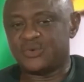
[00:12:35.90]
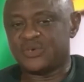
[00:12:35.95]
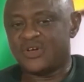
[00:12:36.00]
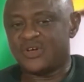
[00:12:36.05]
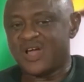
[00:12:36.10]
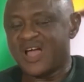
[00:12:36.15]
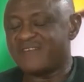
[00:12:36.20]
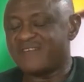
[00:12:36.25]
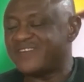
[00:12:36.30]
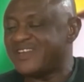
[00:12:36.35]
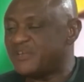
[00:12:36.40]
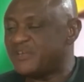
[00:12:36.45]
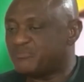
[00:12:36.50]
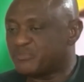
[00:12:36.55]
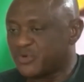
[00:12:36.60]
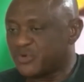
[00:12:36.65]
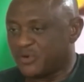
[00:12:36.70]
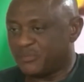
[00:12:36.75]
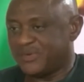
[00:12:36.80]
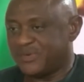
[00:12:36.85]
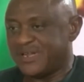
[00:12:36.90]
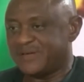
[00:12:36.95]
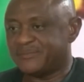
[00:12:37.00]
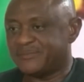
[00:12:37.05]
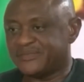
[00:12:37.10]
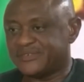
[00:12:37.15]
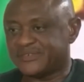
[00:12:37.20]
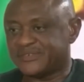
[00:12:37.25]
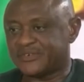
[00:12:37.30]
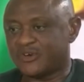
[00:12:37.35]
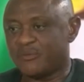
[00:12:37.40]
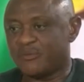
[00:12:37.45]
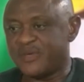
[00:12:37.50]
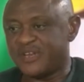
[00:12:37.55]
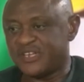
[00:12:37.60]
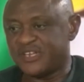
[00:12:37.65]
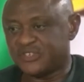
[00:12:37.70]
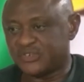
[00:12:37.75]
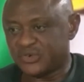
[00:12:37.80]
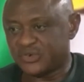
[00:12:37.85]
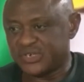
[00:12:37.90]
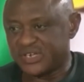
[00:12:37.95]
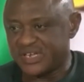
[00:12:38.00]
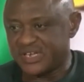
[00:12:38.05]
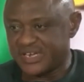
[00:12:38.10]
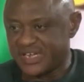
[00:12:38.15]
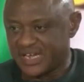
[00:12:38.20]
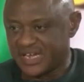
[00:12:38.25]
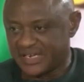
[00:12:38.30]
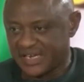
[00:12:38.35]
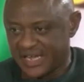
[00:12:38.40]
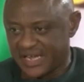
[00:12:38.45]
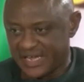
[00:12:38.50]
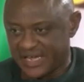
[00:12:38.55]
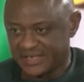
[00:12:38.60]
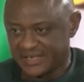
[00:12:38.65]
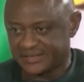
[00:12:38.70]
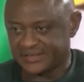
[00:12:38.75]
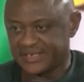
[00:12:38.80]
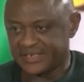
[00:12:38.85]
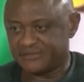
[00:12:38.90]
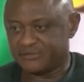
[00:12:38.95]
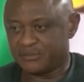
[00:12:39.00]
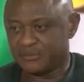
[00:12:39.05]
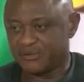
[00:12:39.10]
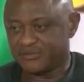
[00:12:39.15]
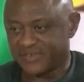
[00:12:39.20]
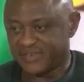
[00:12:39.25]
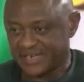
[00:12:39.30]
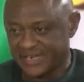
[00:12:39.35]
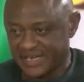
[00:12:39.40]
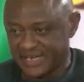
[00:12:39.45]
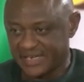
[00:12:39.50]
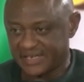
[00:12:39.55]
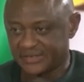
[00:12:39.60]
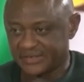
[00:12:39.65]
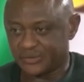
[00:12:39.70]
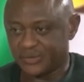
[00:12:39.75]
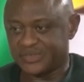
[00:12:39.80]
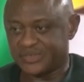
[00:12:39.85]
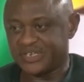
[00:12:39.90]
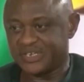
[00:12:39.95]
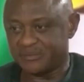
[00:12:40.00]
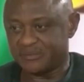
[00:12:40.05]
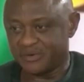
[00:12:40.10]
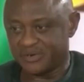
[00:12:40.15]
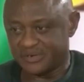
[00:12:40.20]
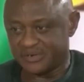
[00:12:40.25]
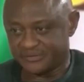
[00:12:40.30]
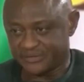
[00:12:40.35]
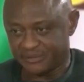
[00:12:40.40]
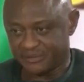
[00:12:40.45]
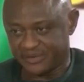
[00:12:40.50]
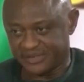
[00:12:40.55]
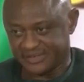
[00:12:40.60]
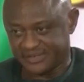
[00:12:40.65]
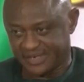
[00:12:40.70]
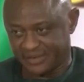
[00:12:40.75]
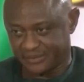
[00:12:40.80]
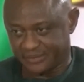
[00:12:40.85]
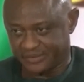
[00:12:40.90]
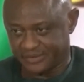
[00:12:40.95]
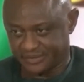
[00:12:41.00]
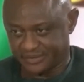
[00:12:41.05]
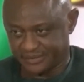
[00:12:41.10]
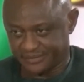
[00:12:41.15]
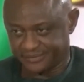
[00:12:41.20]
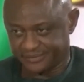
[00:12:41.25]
have any problems coming into any alliance, any form of alliance with anybody from the South.